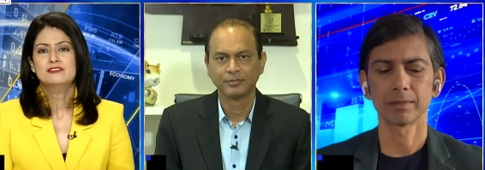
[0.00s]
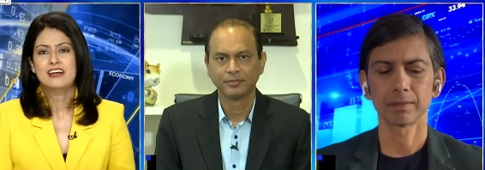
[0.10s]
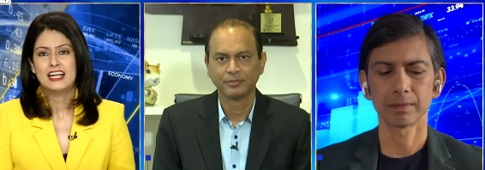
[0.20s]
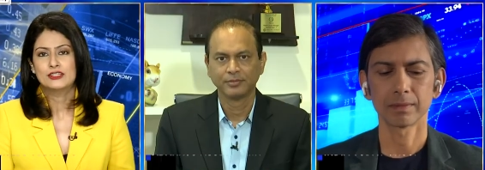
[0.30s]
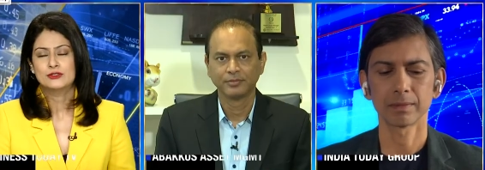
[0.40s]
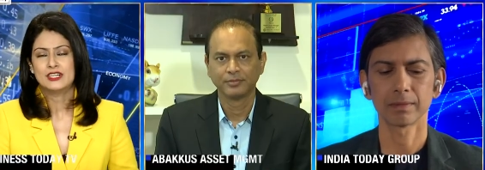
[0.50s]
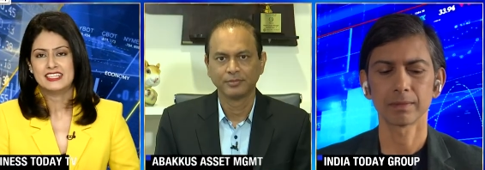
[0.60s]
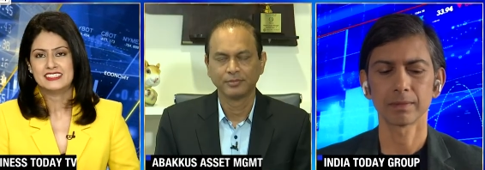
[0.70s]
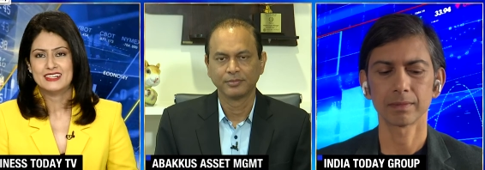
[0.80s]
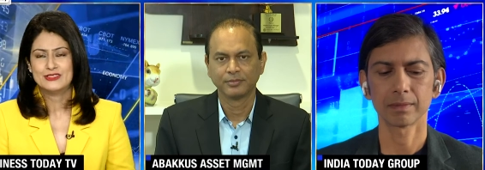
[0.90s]
Speaker 1: value
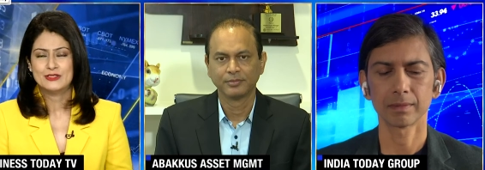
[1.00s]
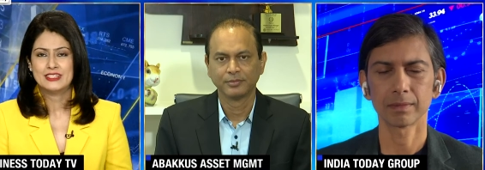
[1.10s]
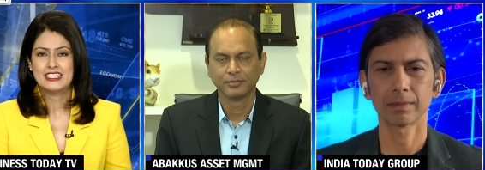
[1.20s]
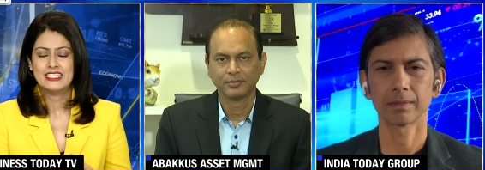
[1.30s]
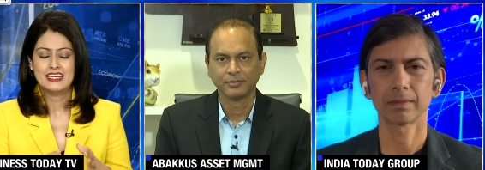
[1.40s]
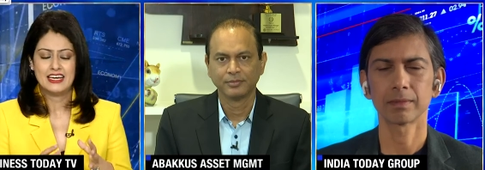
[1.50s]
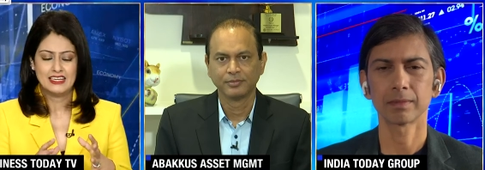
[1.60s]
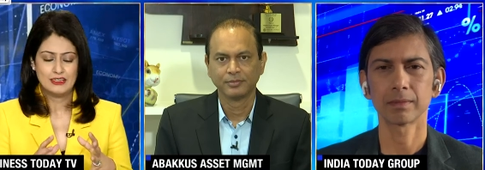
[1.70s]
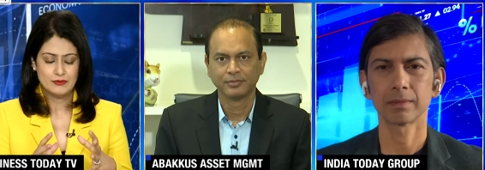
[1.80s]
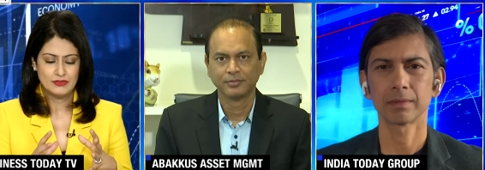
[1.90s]
right now, Sunil?
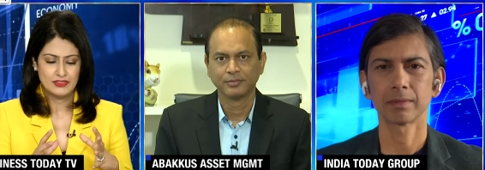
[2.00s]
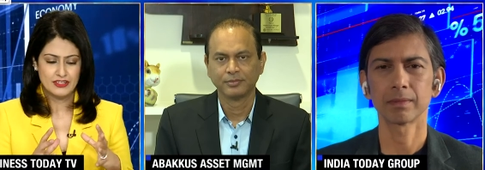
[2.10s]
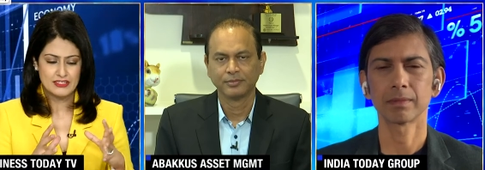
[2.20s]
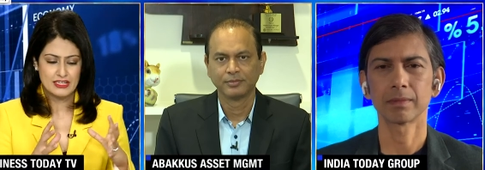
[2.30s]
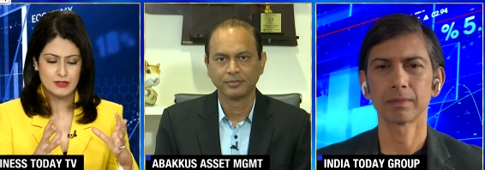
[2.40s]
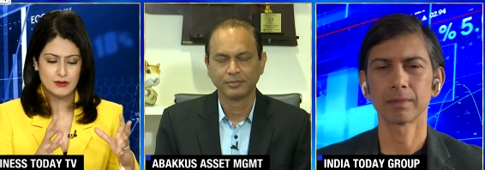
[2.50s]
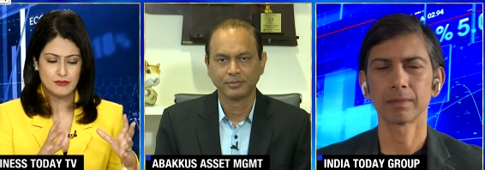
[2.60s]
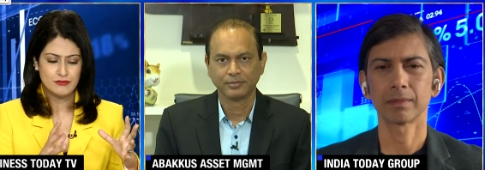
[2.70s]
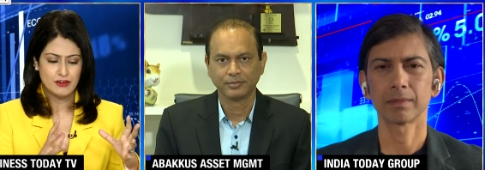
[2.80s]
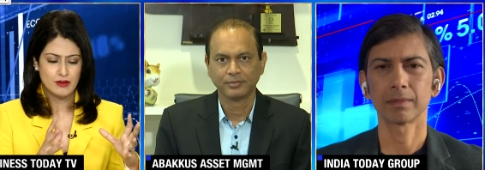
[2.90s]
Um, there's a little bit
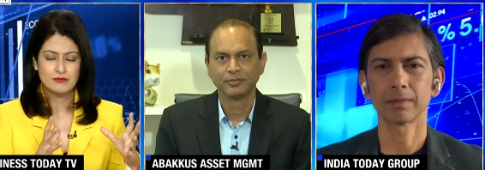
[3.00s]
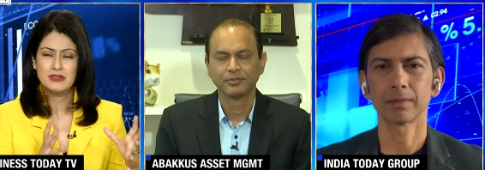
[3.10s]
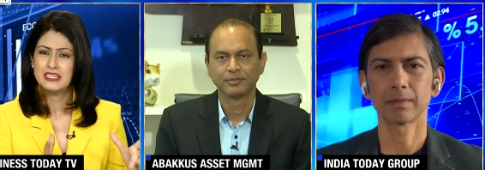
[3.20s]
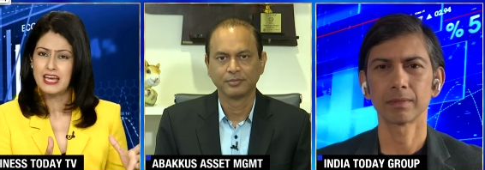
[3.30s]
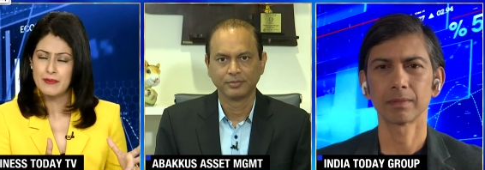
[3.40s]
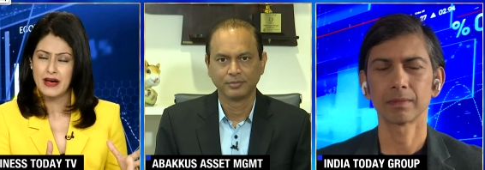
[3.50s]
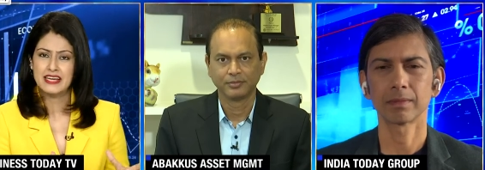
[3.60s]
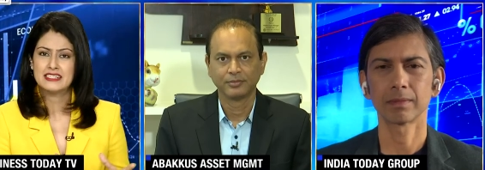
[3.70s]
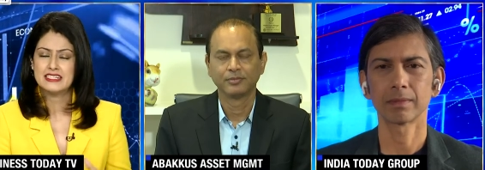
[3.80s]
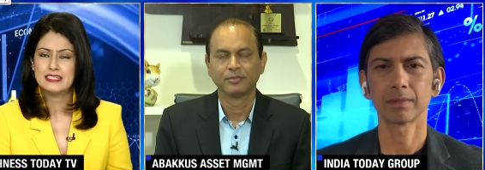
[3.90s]
of mid-cap
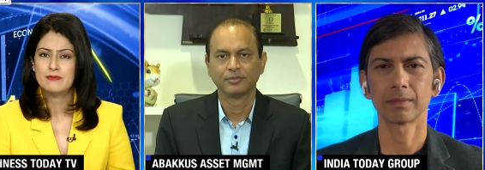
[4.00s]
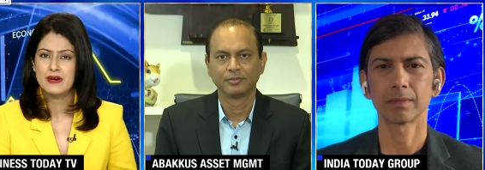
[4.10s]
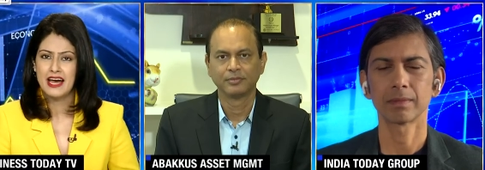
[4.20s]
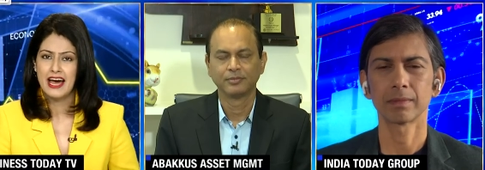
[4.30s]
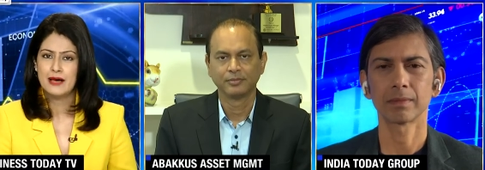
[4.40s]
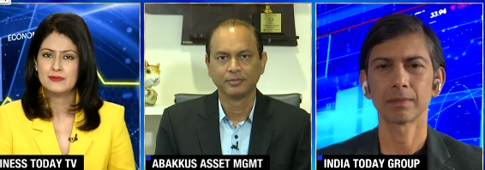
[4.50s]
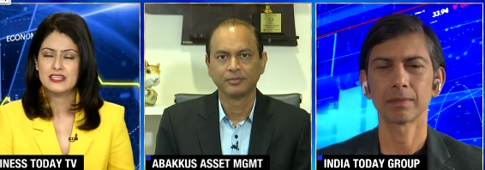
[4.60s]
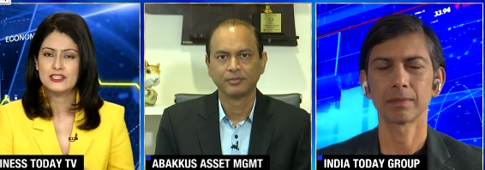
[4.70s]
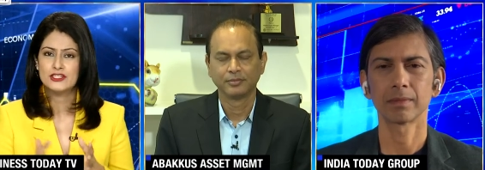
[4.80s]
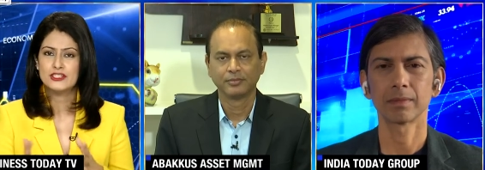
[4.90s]
IT, perhaps
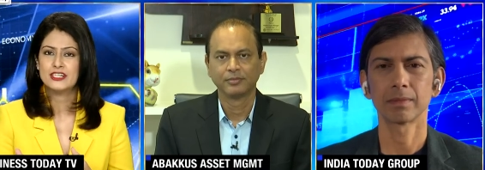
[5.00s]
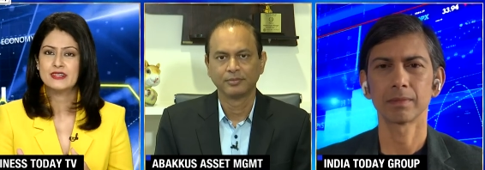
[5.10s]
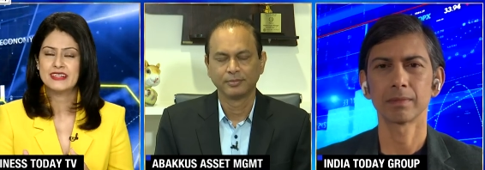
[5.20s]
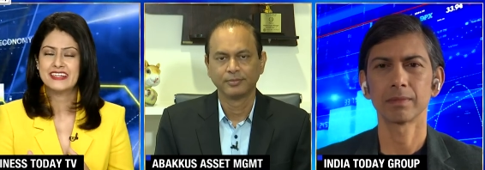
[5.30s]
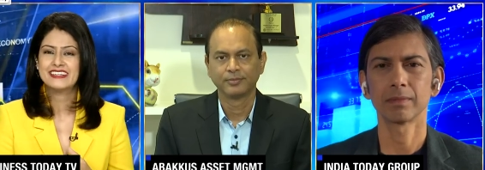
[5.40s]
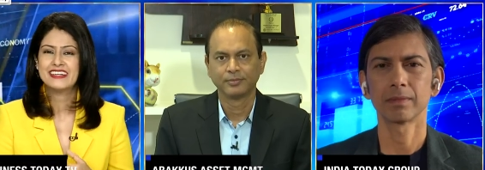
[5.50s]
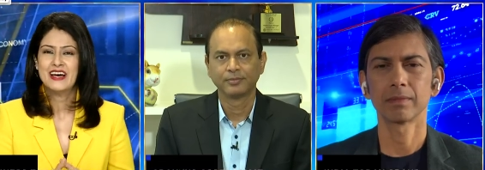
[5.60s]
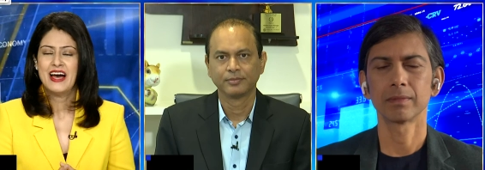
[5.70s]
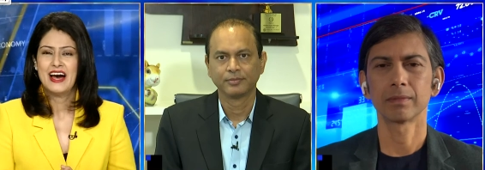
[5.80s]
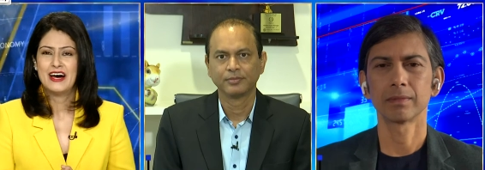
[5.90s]
engineering,
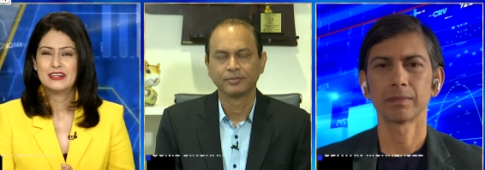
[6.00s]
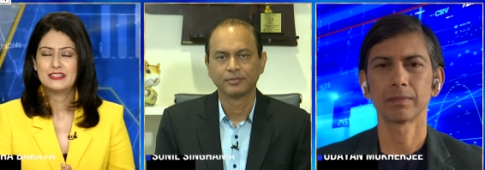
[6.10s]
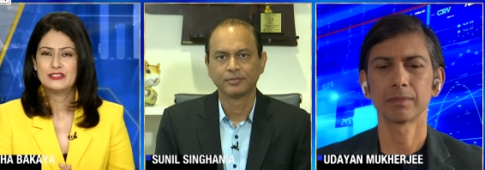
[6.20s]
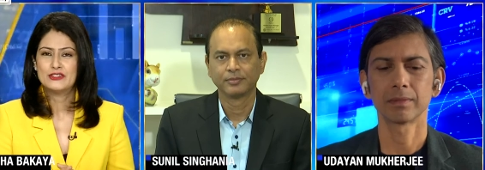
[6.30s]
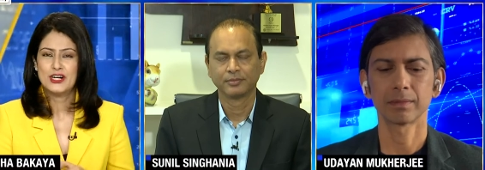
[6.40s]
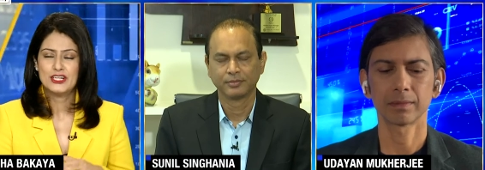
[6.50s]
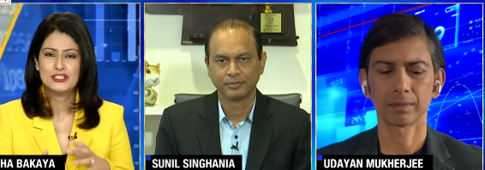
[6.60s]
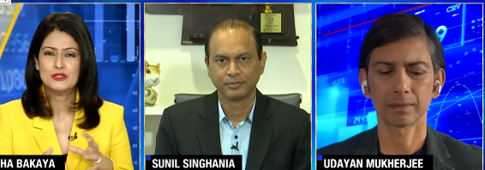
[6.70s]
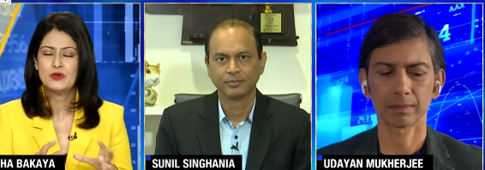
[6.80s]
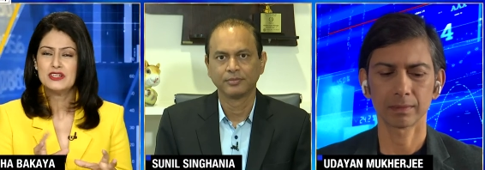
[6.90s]
uh,
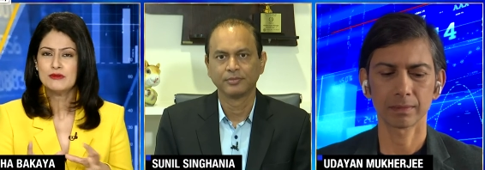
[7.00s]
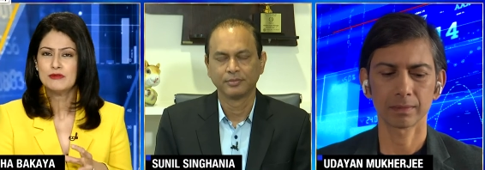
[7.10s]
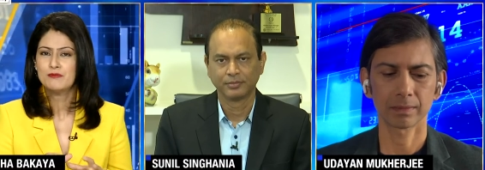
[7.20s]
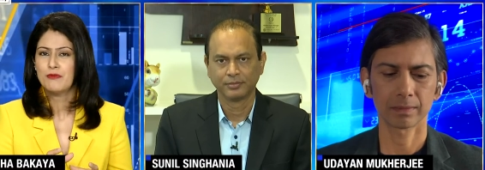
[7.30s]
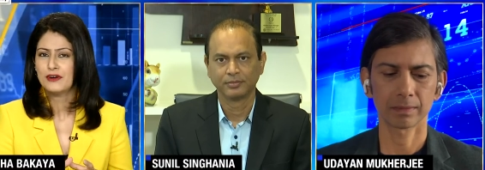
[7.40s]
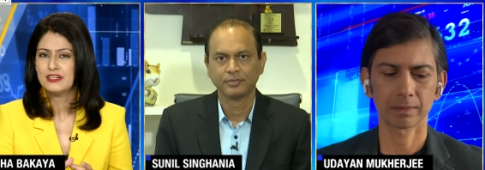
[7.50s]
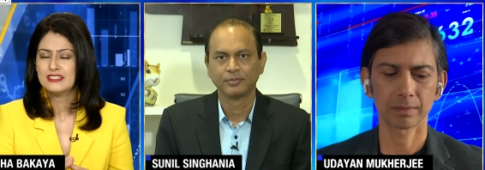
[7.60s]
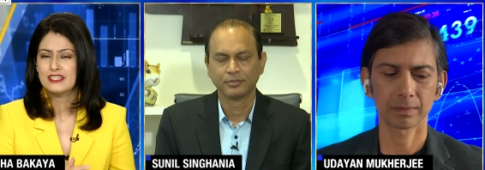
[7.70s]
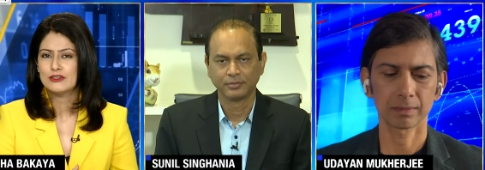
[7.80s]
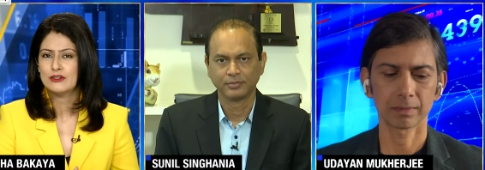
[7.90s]
construction. What are some of the pockets
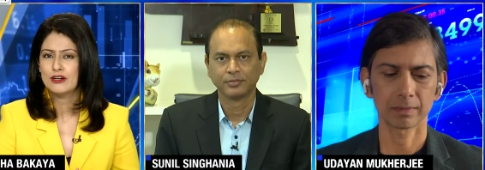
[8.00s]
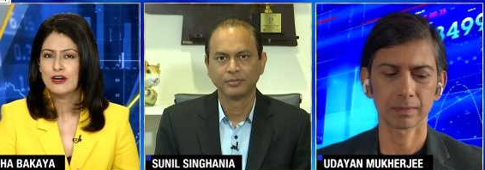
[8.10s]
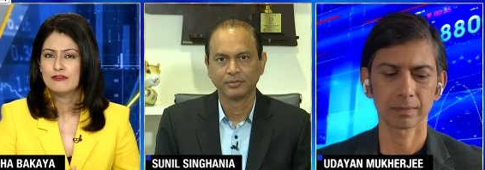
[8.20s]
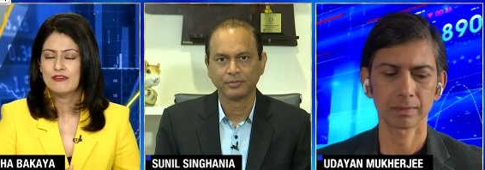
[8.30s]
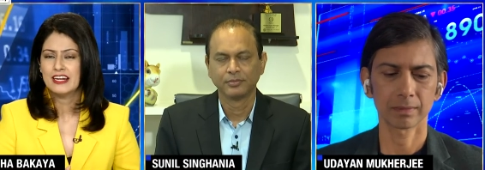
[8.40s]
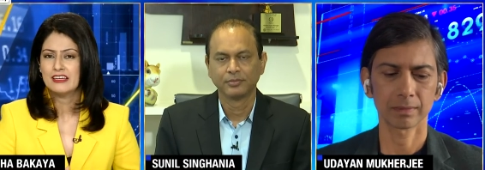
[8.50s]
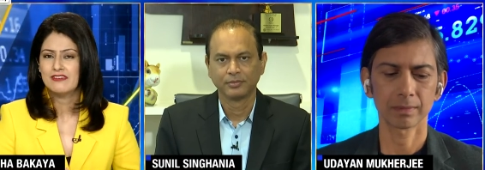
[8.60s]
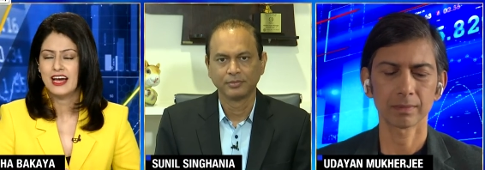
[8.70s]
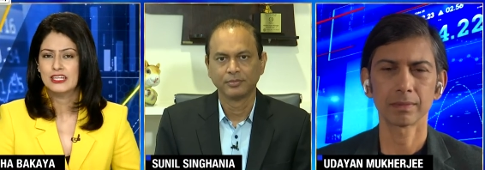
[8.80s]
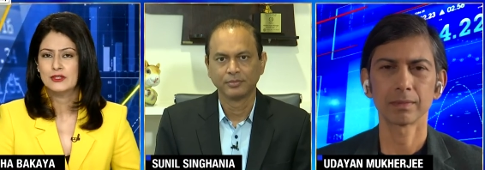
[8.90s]
that you're finding
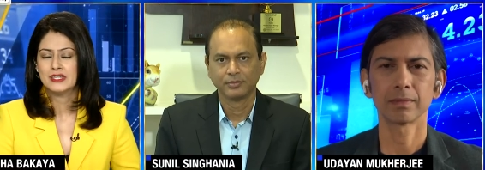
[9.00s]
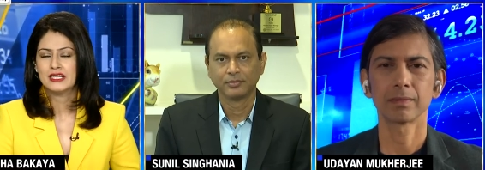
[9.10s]
value in